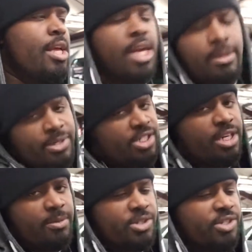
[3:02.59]
And I'm just
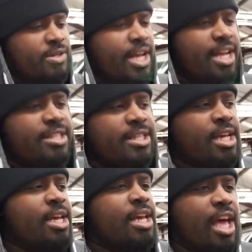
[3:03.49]
sharing with you guys
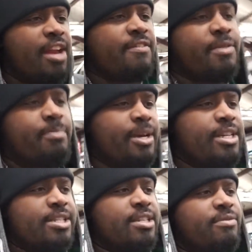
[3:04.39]
kind of the
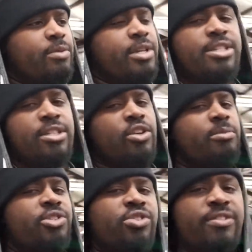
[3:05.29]
base of what
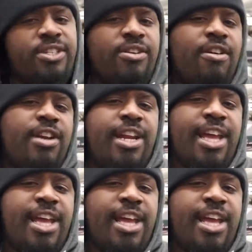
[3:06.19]
Sonoma Drift started